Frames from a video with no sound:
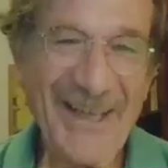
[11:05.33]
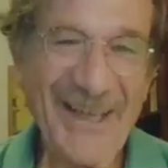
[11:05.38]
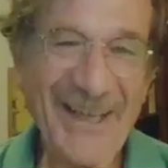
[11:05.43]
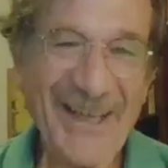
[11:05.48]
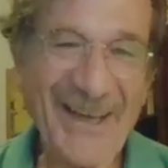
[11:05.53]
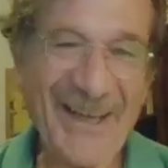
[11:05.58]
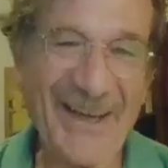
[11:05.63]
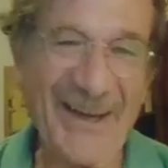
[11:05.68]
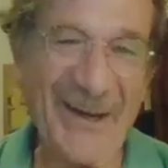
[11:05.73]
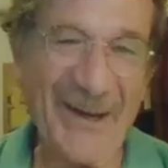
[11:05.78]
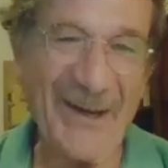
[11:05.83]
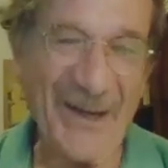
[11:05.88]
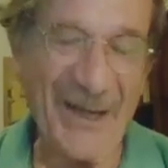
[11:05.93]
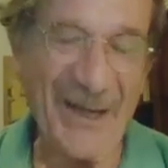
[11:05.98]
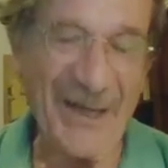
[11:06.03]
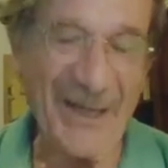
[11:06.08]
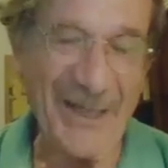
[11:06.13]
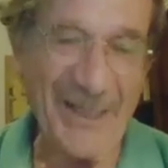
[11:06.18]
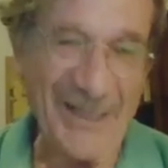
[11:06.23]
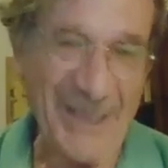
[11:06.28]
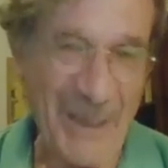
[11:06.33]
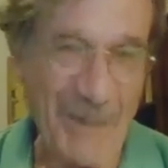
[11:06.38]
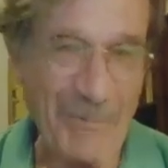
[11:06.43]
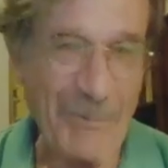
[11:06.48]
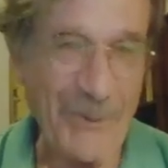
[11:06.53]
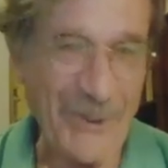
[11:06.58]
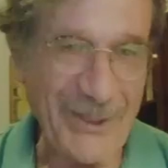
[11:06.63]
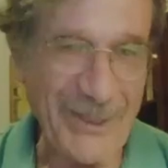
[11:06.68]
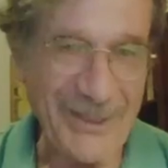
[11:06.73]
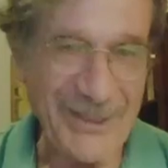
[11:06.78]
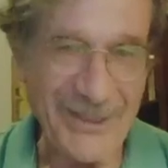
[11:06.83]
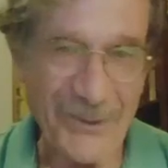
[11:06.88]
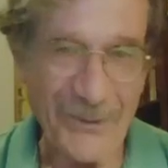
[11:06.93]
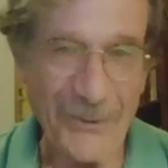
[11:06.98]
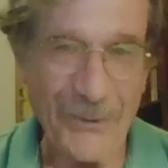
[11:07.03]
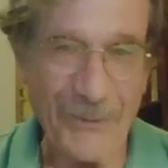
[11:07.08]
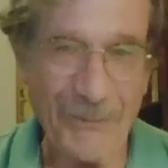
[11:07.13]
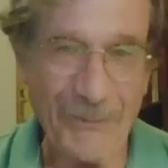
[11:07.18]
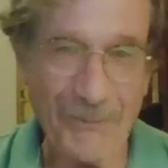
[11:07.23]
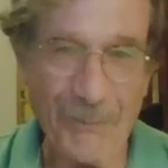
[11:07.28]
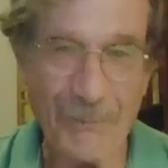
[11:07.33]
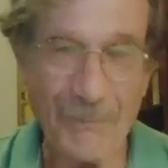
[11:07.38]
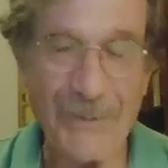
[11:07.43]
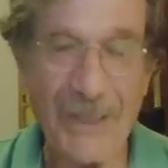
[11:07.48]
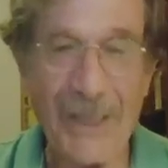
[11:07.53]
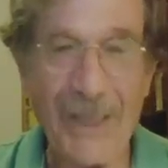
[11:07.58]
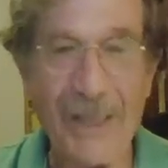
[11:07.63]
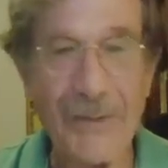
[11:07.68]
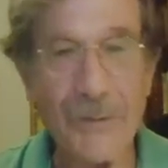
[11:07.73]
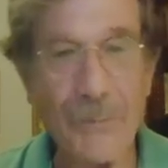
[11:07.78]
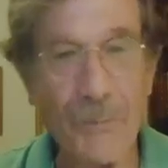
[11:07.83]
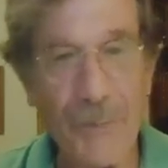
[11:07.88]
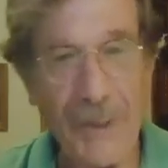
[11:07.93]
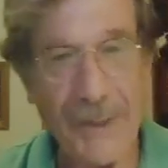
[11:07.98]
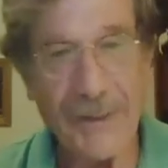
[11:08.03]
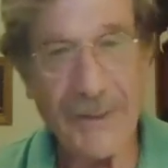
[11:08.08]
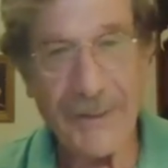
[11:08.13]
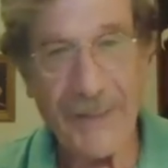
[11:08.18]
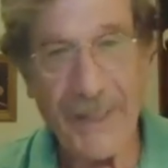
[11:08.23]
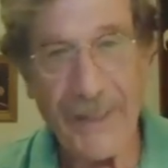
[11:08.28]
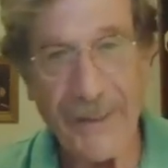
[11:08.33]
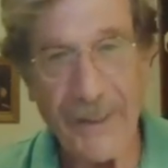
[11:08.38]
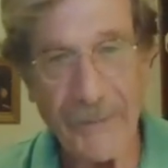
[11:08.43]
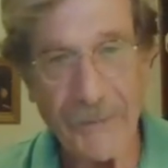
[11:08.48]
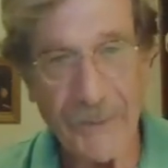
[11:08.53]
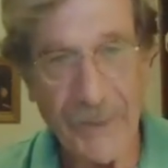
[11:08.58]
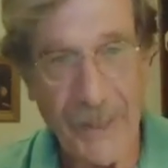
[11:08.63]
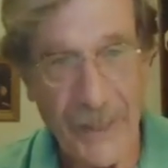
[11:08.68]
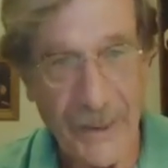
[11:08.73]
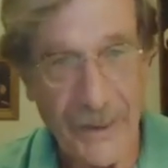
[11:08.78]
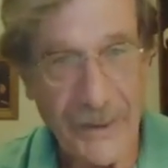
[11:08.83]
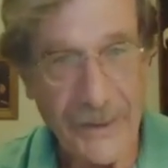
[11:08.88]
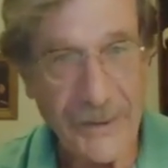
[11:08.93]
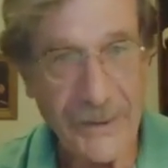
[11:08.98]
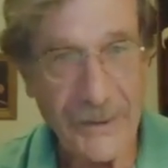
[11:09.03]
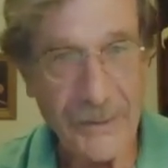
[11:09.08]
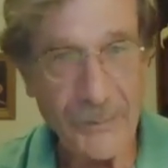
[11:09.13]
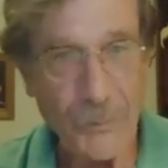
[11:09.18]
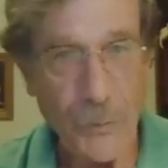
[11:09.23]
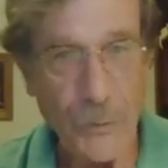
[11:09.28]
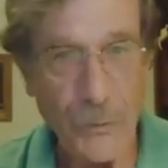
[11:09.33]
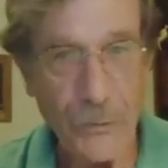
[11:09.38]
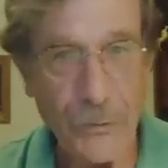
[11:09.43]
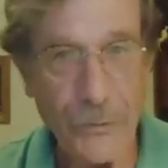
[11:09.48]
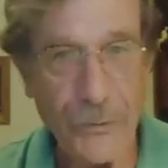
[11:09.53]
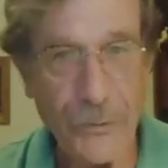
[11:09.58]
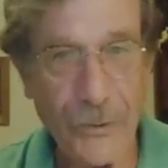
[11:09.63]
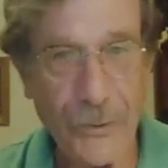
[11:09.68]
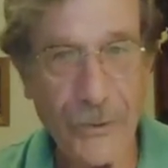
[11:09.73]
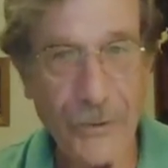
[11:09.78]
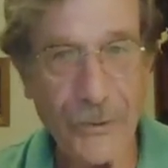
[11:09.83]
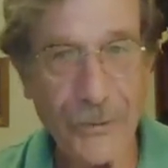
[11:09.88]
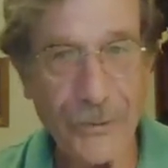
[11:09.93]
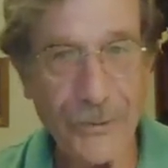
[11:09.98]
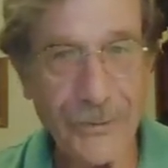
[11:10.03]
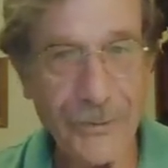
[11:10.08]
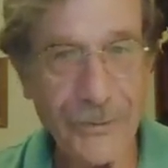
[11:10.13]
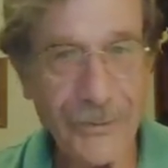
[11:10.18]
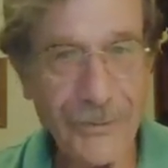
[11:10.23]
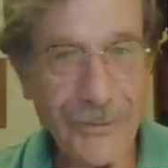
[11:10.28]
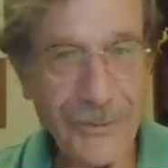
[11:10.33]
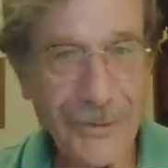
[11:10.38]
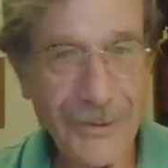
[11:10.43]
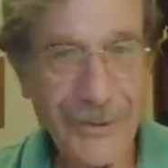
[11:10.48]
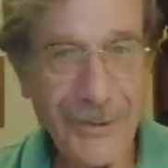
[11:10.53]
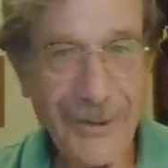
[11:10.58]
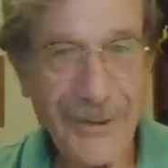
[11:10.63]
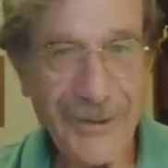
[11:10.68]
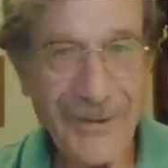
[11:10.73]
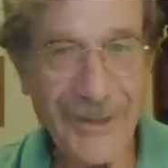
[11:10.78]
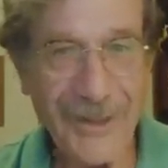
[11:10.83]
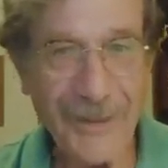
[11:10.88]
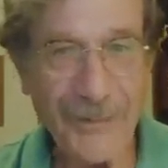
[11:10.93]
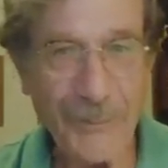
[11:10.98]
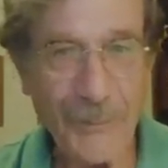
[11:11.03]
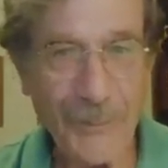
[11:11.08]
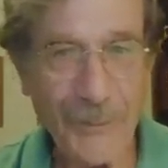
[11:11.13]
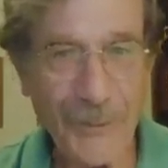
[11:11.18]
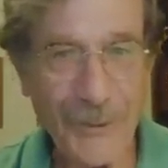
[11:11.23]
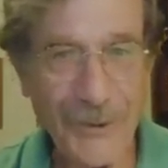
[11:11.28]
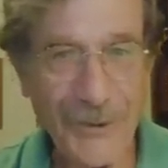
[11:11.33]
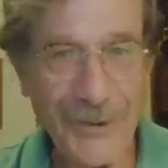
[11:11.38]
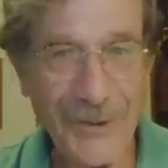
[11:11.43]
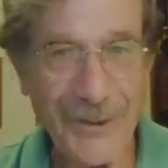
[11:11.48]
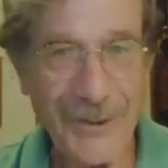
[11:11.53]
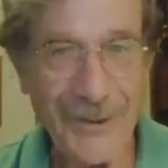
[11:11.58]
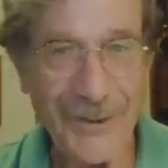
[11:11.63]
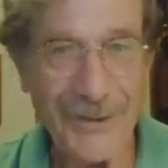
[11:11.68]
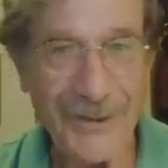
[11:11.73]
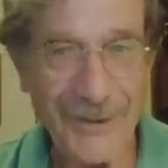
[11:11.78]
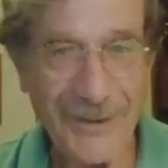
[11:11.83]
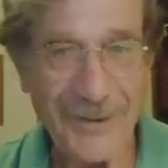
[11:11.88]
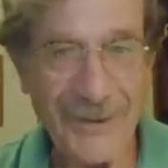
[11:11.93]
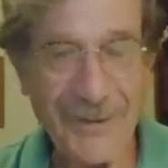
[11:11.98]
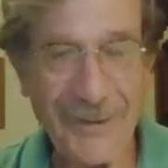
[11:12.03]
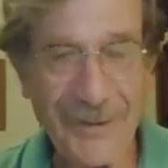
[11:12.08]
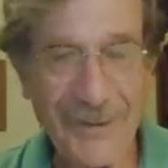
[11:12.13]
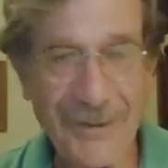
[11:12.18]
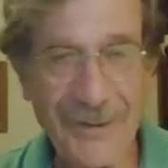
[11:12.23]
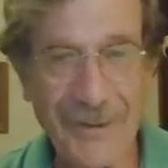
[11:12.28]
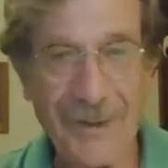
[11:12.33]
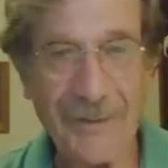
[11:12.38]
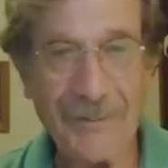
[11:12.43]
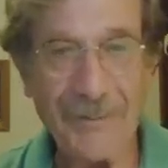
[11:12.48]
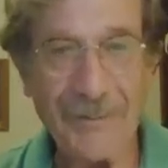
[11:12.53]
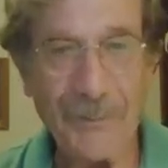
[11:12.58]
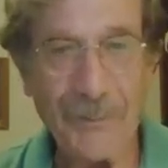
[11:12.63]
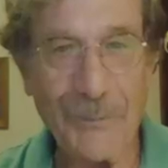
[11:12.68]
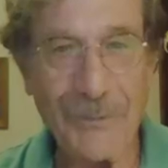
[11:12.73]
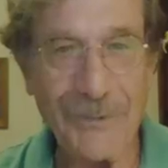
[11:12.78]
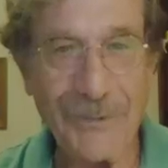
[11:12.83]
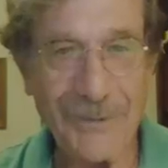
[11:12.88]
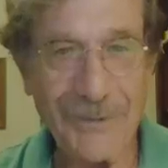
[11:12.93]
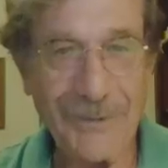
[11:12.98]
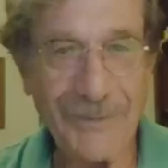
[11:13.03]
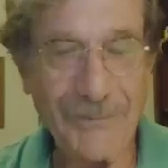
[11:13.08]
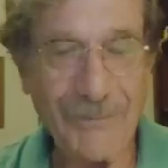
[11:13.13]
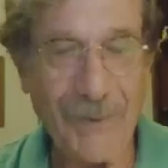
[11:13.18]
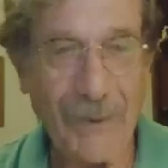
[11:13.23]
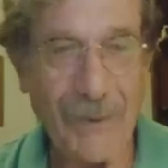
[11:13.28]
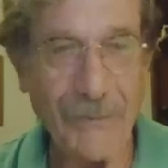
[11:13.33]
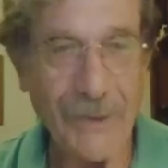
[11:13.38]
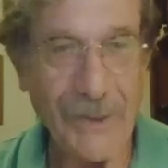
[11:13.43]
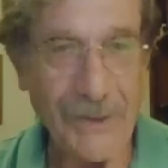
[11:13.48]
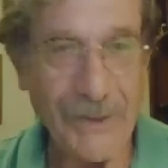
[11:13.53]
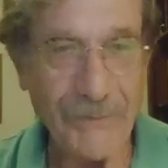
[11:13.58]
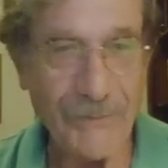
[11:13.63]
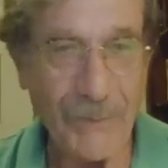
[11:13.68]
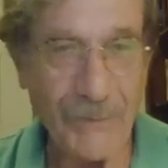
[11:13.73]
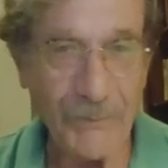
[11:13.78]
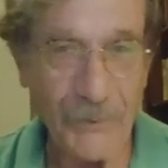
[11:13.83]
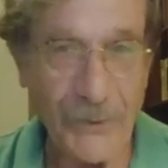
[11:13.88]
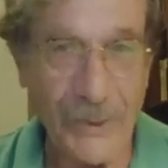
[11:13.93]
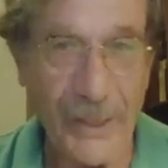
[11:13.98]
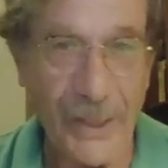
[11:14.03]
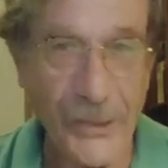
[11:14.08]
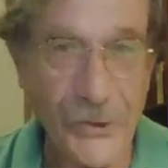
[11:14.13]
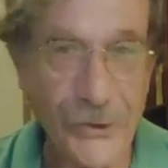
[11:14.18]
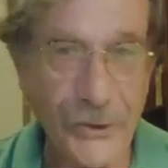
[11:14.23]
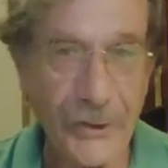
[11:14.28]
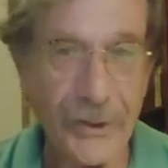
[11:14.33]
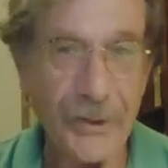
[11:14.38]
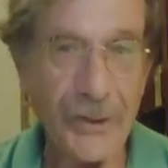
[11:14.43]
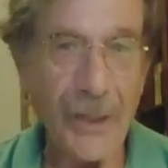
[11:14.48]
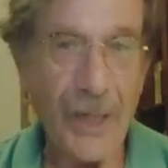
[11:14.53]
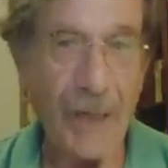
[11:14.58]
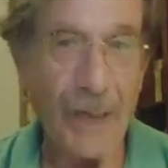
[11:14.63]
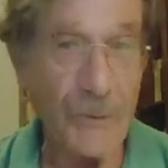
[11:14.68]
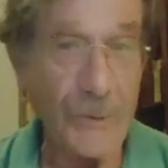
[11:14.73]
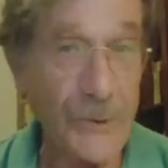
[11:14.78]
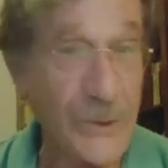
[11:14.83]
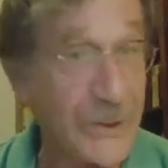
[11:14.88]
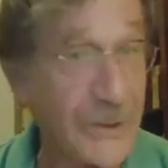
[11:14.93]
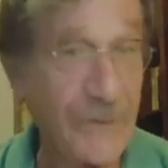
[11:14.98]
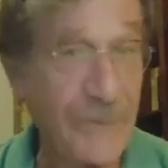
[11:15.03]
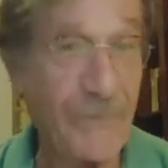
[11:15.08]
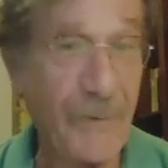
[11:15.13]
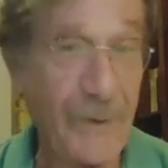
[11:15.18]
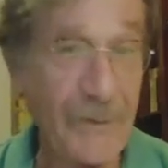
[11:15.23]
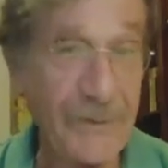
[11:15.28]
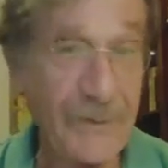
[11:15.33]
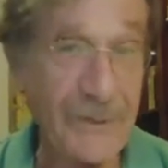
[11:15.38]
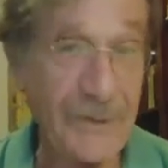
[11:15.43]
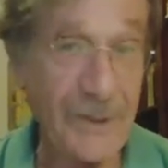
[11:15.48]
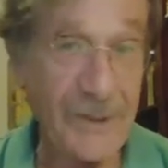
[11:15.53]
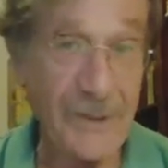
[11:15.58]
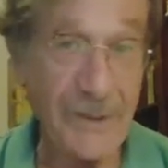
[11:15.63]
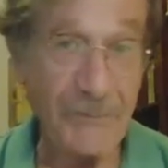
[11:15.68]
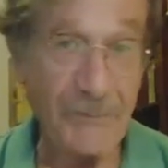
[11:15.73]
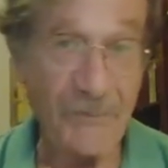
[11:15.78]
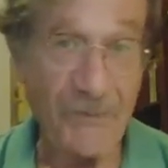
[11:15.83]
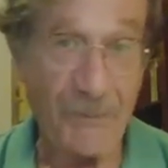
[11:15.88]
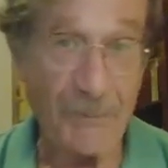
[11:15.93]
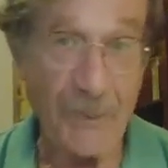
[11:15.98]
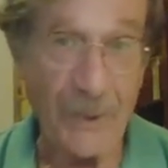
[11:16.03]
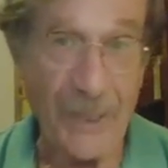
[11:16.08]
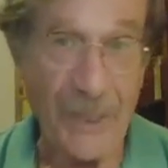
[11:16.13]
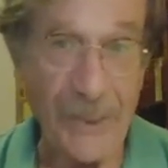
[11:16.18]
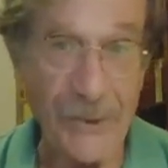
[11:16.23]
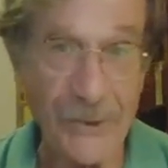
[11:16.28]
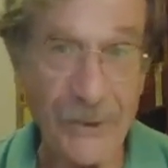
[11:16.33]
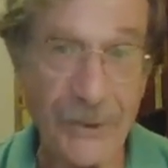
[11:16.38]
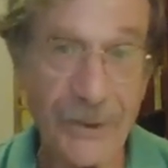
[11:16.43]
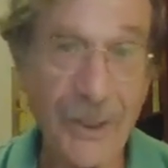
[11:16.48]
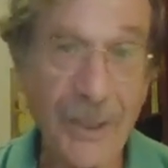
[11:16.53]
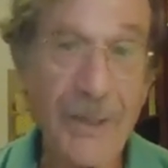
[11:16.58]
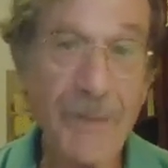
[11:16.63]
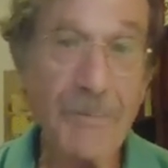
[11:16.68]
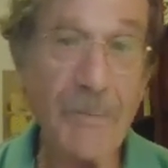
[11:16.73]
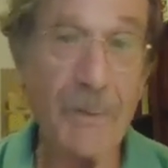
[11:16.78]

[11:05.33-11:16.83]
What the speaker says: An example is, from the last weeks, Dan Ariely's work on that was found as fabrication. How was it found as a fabrication?